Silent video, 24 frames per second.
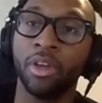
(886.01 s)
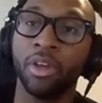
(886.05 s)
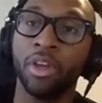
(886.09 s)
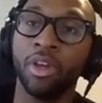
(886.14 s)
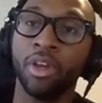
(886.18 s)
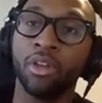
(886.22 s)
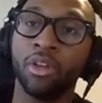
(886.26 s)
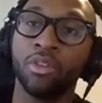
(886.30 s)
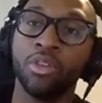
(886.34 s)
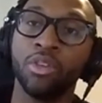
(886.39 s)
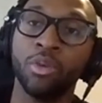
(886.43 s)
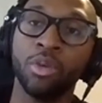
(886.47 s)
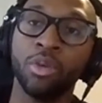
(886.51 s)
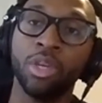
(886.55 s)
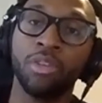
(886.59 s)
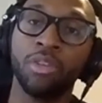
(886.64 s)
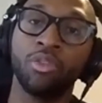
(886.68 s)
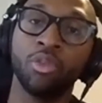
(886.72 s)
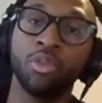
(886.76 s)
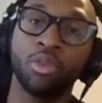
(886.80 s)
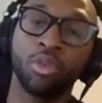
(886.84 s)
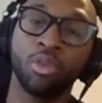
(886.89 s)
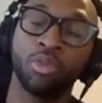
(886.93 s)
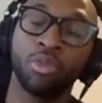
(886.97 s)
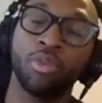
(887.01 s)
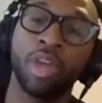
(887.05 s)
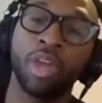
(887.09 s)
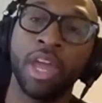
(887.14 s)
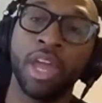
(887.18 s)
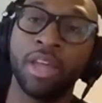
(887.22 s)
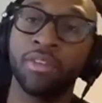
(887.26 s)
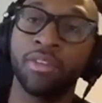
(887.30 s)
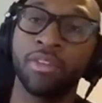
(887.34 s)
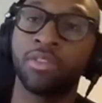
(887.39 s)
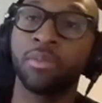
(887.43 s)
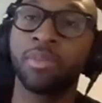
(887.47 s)
You need to
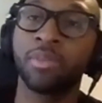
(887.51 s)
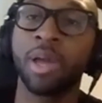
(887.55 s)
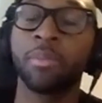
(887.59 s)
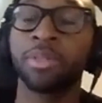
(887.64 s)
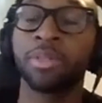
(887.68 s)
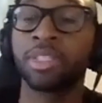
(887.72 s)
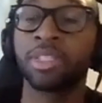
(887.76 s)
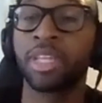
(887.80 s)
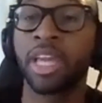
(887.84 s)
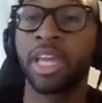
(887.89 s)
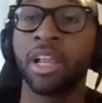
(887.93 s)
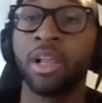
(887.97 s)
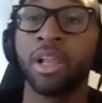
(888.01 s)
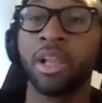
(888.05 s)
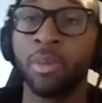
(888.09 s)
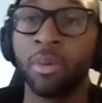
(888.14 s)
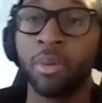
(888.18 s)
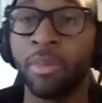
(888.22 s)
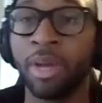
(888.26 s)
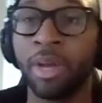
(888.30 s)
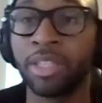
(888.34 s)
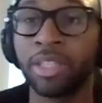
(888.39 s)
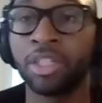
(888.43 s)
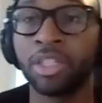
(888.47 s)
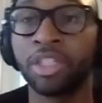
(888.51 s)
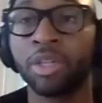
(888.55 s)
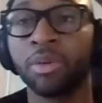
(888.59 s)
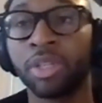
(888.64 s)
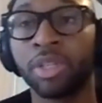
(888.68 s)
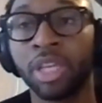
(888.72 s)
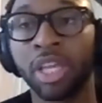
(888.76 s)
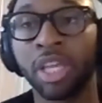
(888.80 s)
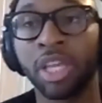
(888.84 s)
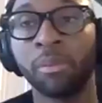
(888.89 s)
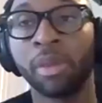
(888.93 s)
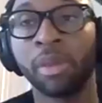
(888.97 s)
create some type of scalable messaging
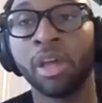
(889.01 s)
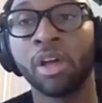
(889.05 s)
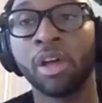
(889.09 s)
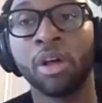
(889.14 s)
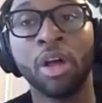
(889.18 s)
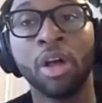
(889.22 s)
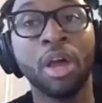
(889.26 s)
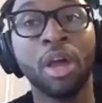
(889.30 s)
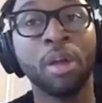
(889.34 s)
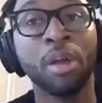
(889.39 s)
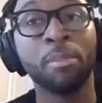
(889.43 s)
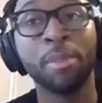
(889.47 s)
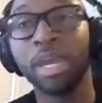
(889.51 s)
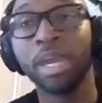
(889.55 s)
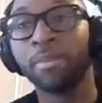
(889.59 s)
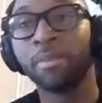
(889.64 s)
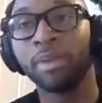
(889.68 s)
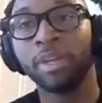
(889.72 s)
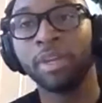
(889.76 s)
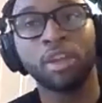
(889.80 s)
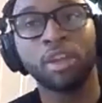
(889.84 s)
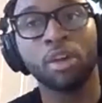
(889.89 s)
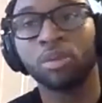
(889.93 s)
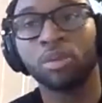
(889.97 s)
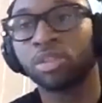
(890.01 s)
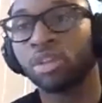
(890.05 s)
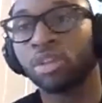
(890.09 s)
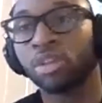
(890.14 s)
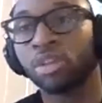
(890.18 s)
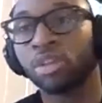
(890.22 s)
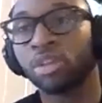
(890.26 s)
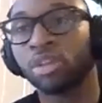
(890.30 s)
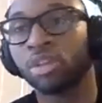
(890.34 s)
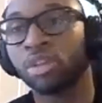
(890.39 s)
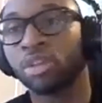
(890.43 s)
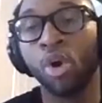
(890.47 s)
with email. Maybe go
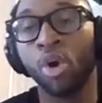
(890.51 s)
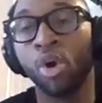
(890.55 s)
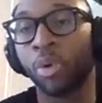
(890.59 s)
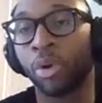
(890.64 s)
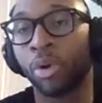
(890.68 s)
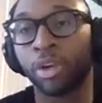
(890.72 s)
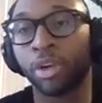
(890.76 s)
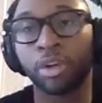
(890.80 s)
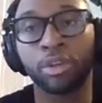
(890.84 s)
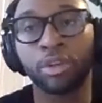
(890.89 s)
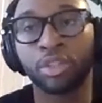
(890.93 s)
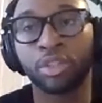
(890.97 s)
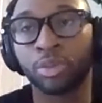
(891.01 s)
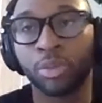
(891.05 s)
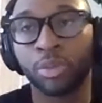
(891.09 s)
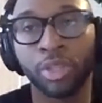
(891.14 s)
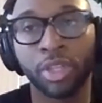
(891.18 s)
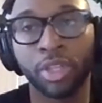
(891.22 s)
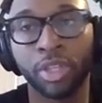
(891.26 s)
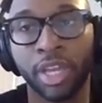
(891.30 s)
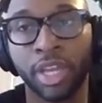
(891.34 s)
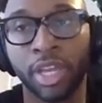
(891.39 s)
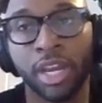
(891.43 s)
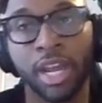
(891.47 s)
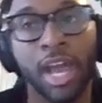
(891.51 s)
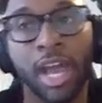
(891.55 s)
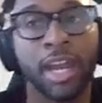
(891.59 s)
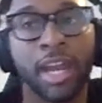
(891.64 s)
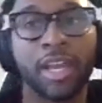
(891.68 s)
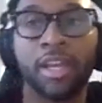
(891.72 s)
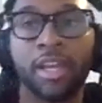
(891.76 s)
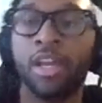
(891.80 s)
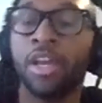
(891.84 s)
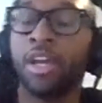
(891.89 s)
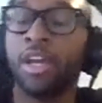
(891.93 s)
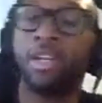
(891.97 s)
talk to a coworker who's really good at
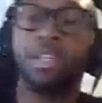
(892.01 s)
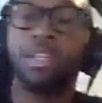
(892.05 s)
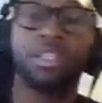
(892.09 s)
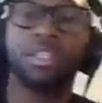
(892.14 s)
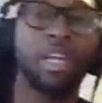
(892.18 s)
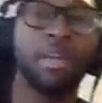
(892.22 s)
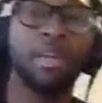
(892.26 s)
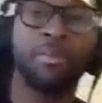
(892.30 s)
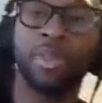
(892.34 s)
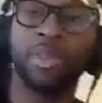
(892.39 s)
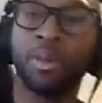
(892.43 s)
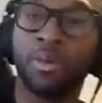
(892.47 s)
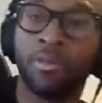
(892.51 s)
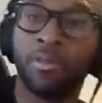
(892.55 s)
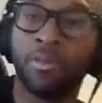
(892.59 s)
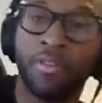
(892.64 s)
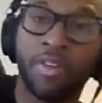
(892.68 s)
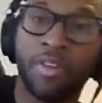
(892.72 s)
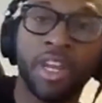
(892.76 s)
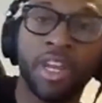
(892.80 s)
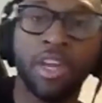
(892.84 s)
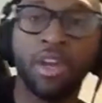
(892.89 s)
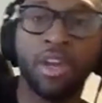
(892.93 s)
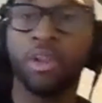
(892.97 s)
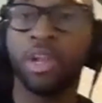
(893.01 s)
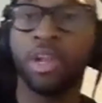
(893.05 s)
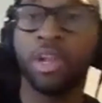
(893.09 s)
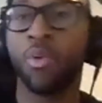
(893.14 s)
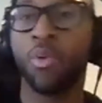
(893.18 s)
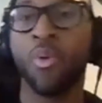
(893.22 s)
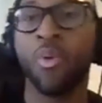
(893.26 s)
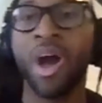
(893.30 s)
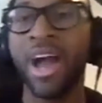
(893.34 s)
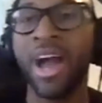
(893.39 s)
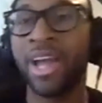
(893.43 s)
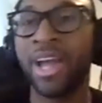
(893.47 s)
it. Same thing with video. Like,
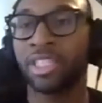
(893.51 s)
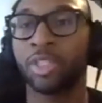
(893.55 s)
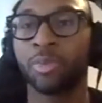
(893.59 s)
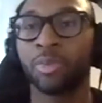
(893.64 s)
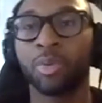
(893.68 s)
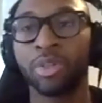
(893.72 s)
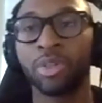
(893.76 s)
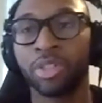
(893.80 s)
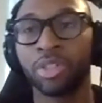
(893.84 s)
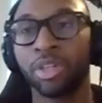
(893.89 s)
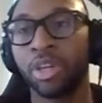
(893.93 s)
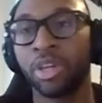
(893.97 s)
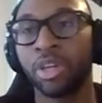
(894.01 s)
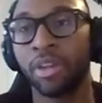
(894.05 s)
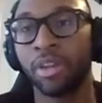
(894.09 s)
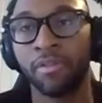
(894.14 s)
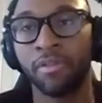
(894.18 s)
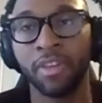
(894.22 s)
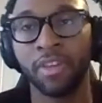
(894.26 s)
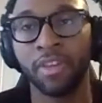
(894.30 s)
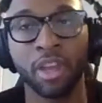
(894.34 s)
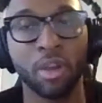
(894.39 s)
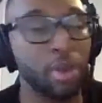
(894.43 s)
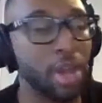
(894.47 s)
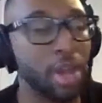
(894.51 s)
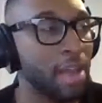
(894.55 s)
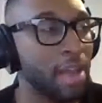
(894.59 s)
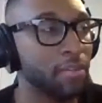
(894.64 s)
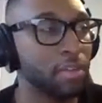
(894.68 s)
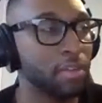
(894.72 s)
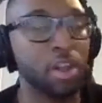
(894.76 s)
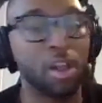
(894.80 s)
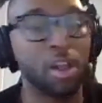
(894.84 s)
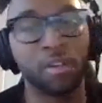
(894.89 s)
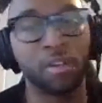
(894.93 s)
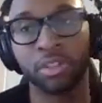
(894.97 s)
why is this person good at video? And have
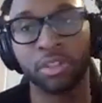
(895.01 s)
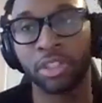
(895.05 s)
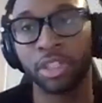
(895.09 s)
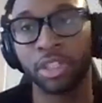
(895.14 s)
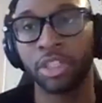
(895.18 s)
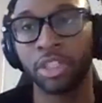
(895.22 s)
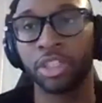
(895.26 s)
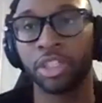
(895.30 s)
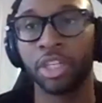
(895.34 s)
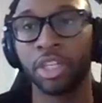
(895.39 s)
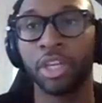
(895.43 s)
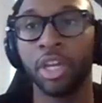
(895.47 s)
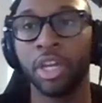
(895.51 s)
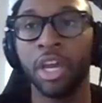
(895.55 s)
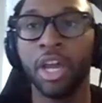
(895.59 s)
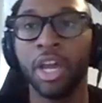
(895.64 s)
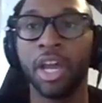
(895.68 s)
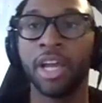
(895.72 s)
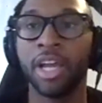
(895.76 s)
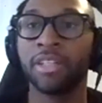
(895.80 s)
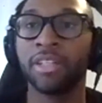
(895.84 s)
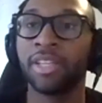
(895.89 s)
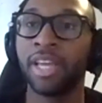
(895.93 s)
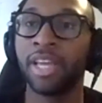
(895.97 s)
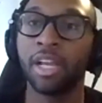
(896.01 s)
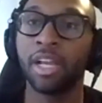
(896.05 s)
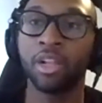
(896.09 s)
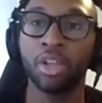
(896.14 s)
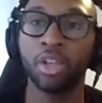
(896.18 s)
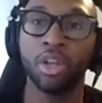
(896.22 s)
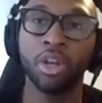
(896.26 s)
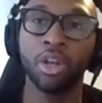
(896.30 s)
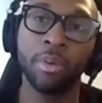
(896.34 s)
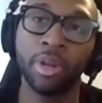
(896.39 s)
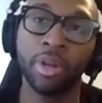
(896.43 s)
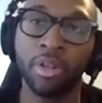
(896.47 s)
a conversation and take a
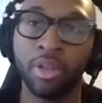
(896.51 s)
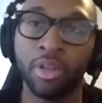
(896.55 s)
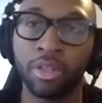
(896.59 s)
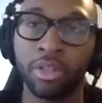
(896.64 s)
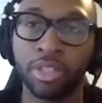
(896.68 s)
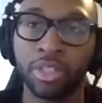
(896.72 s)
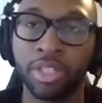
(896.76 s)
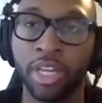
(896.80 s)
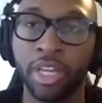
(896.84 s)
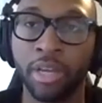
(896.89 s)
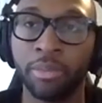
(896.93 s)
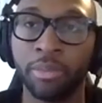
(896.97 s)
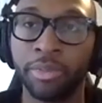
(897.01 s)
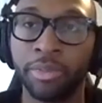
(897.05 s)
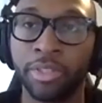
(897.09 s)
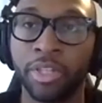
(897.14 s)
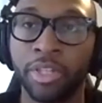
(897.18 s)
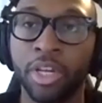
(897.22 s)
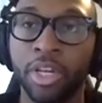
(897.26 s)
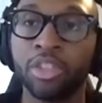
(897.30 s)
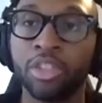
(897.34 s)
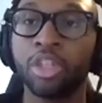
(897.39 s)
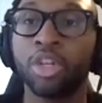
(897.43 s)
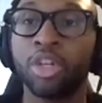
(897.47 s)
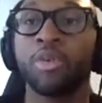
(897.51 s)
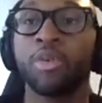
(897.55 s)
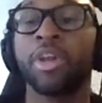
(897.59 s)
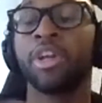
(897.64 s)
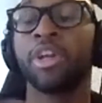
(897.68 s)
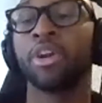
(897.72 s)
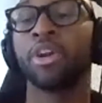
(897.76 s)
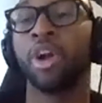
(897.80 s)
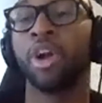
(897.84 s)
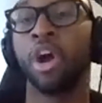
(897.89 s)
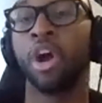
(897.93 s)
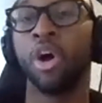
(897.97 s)
little bit of those tips to
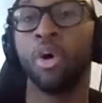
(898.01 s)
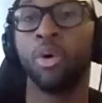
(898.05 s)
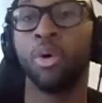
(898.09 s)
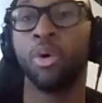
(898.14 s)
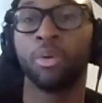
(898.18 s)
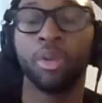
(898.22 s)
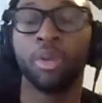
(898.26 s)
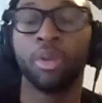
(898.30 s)
create your own.